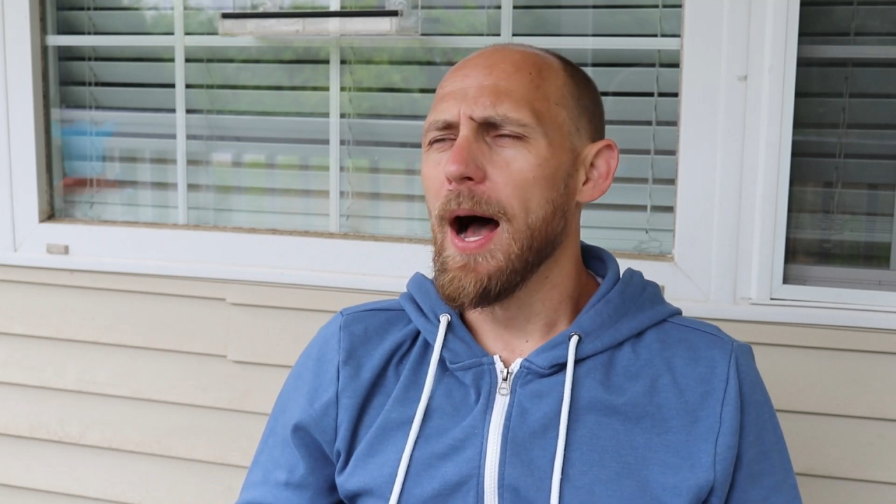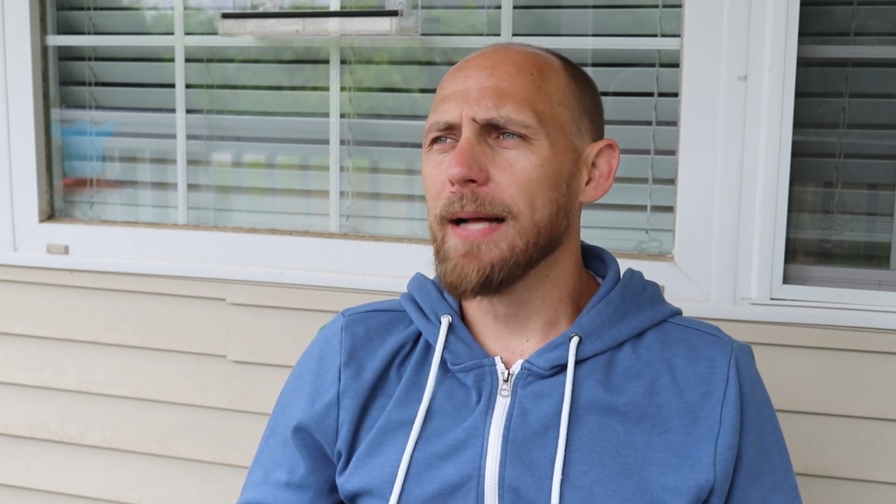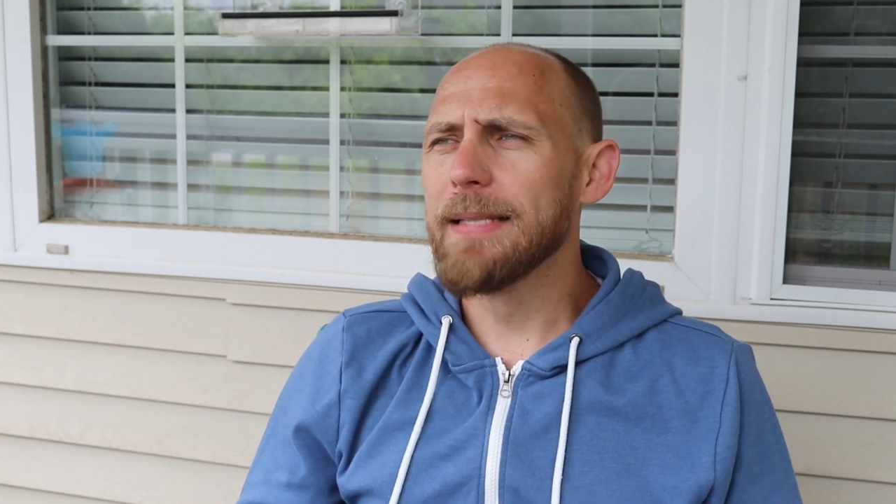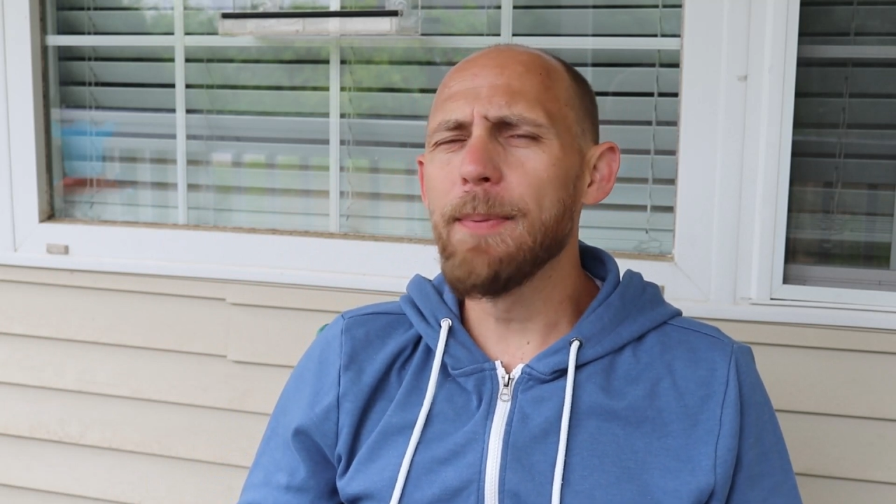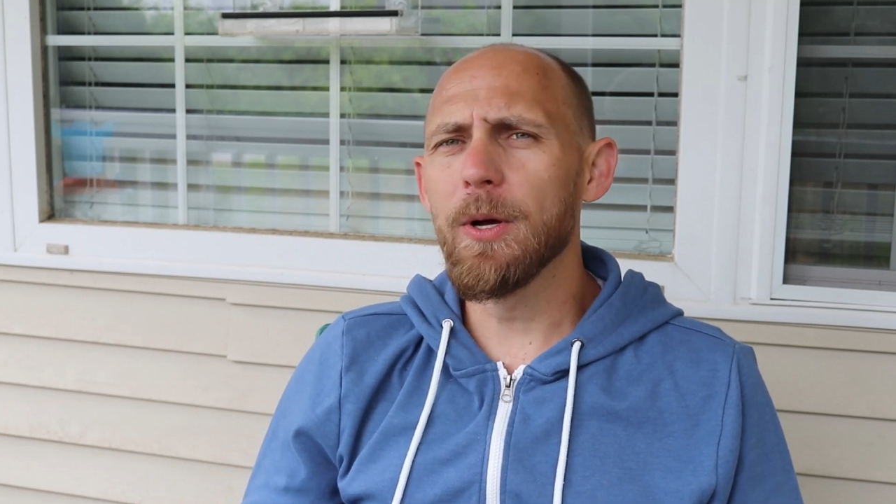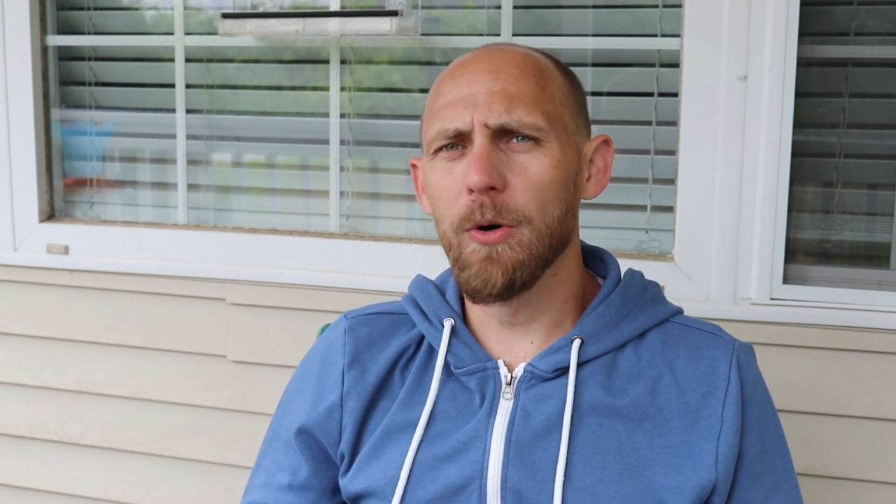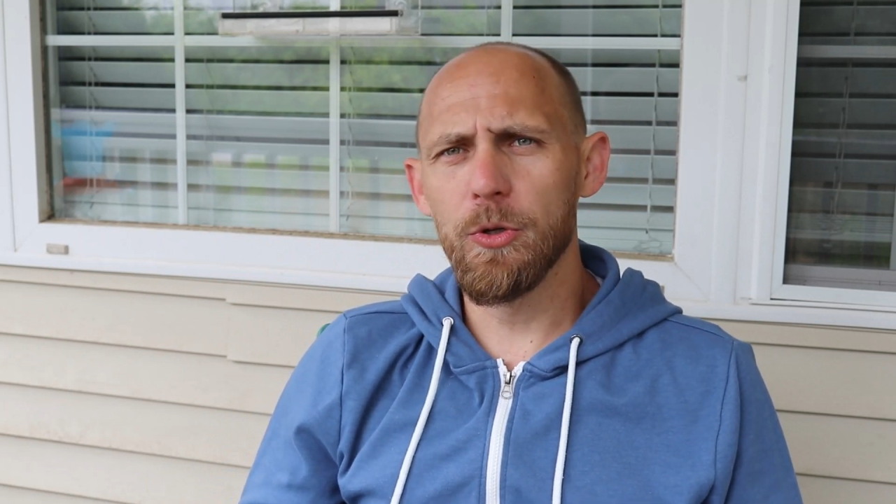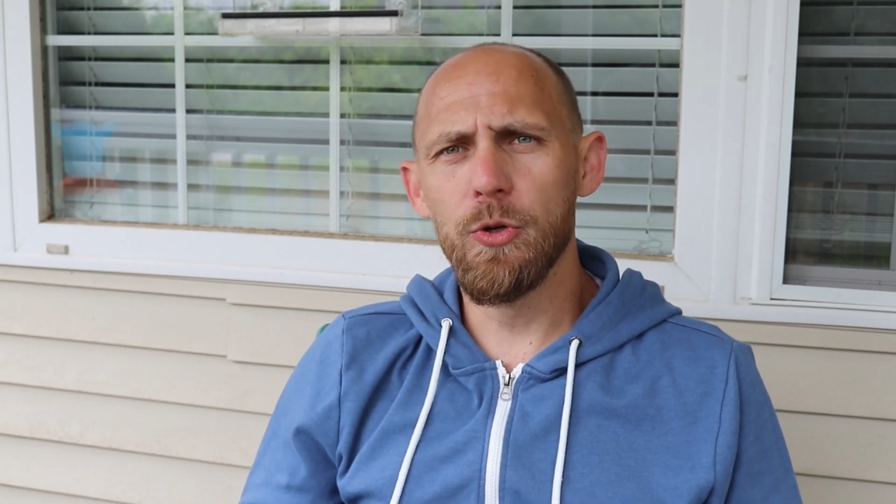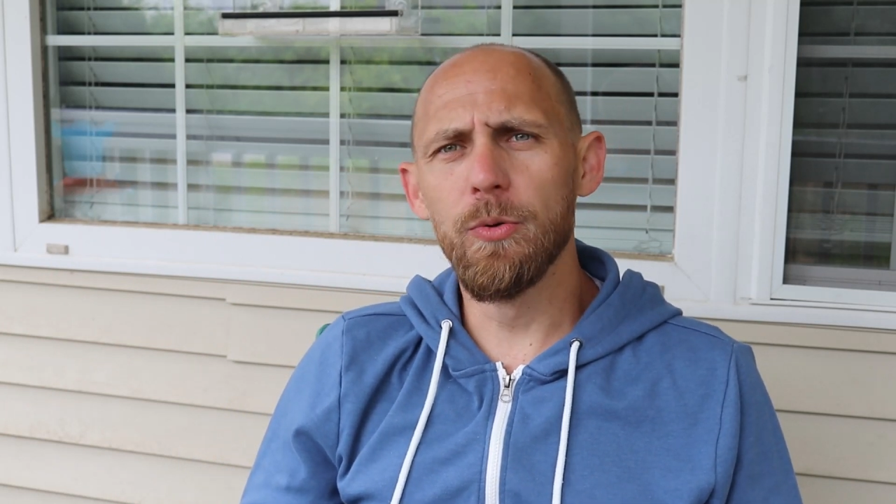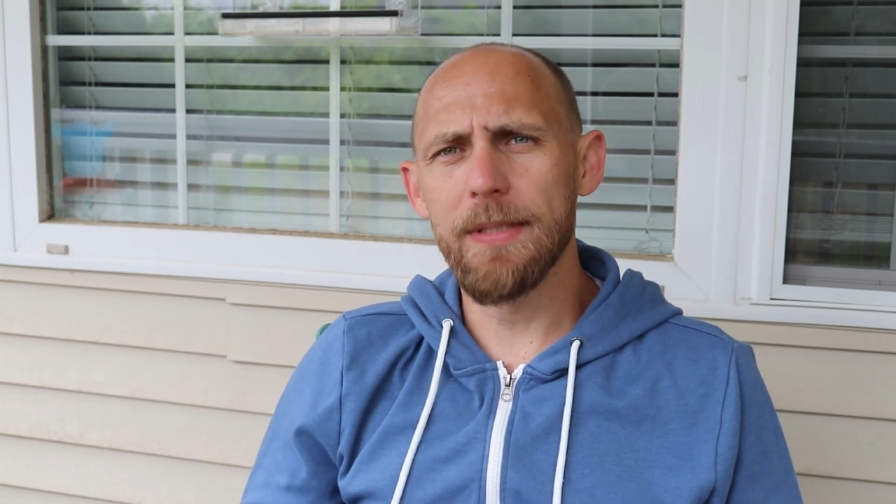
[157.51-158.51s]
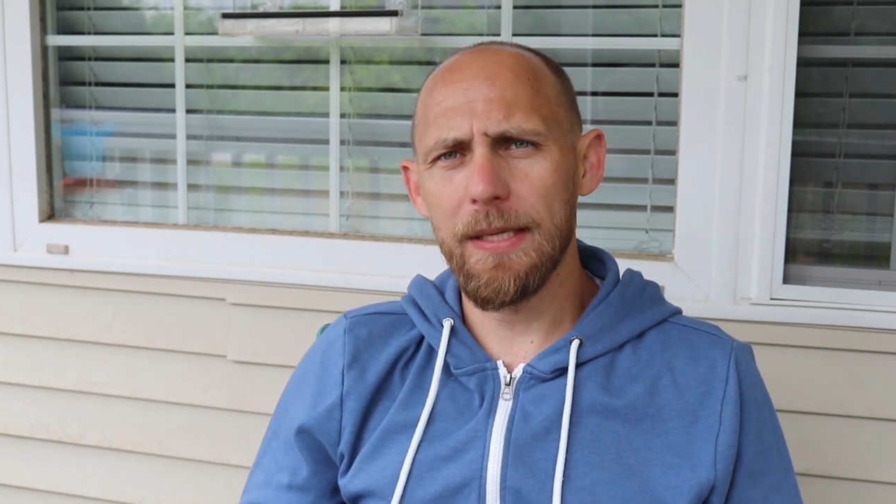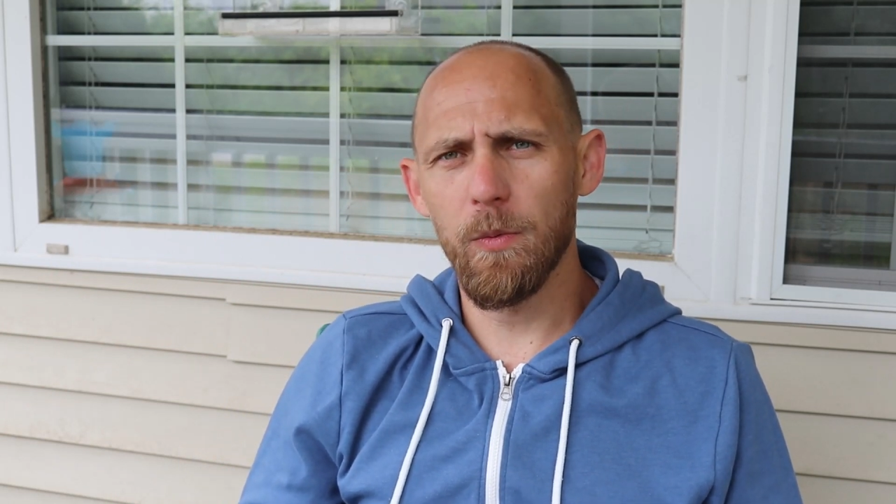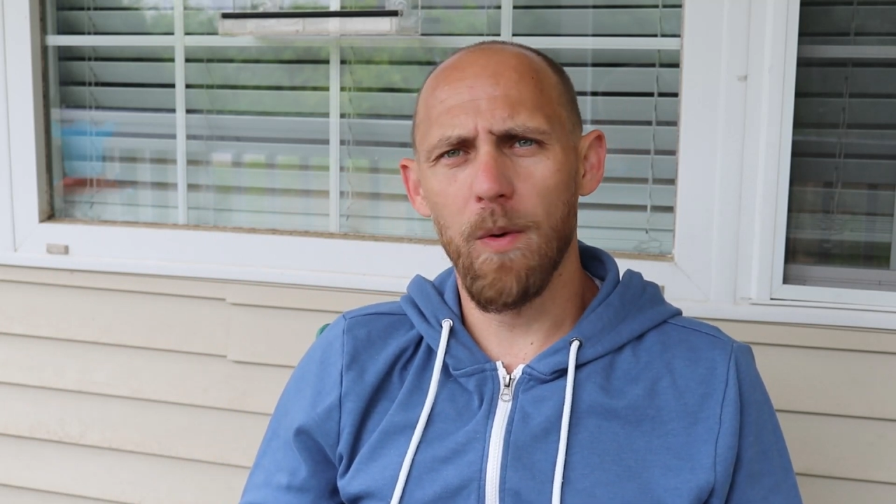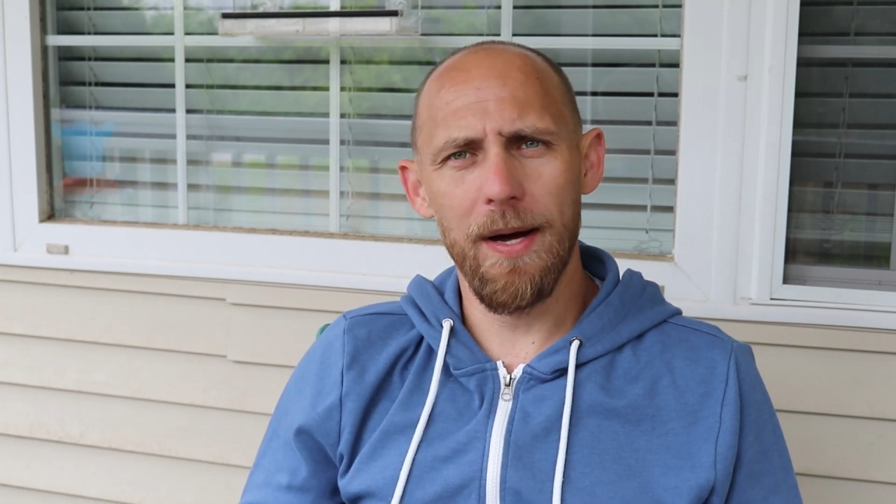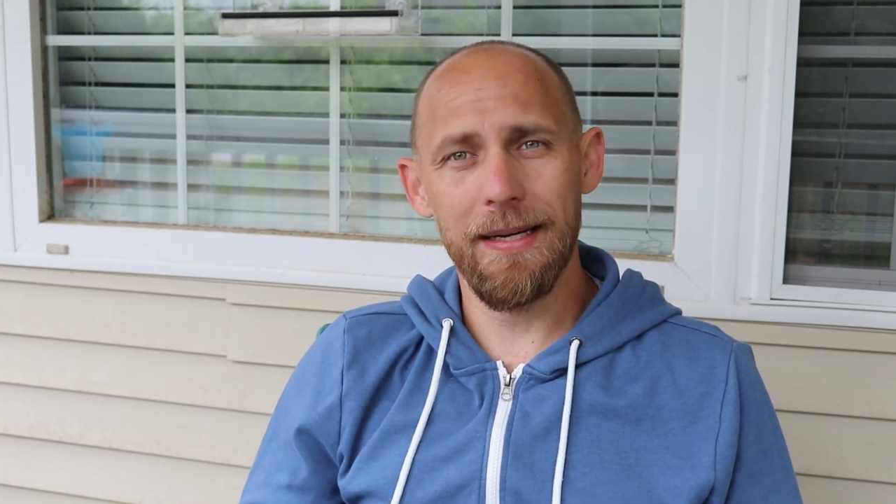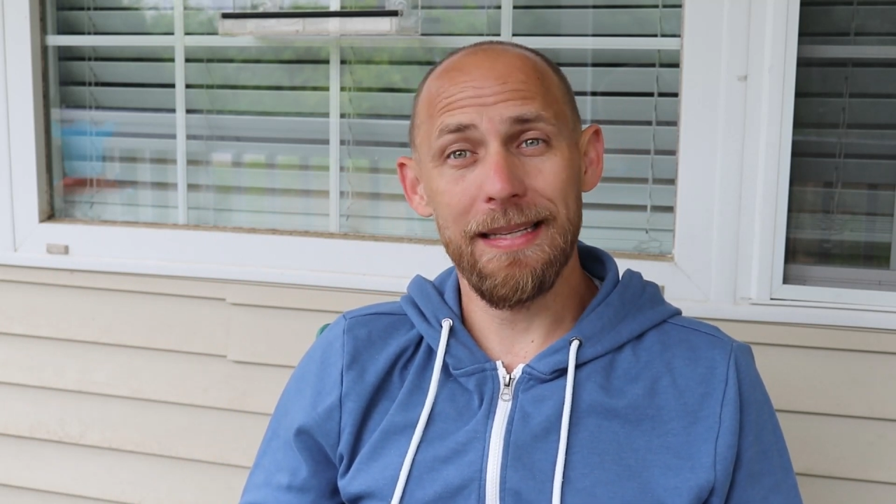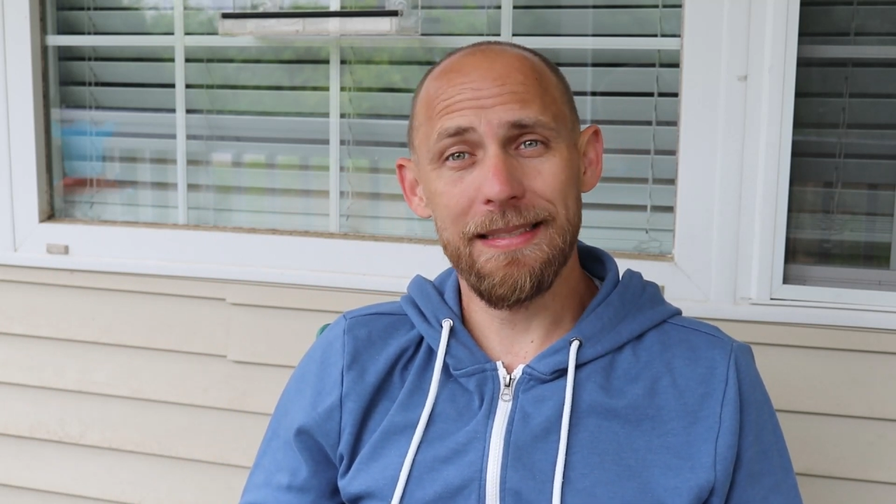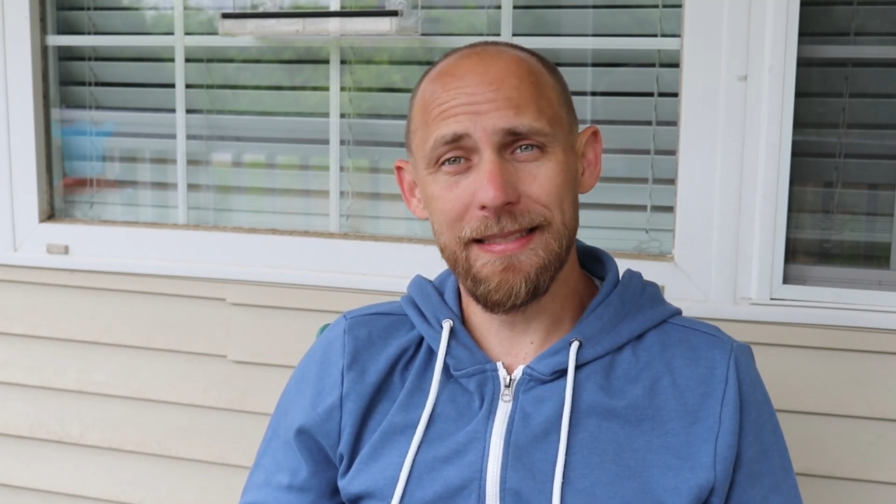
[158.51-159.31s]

A typical UT1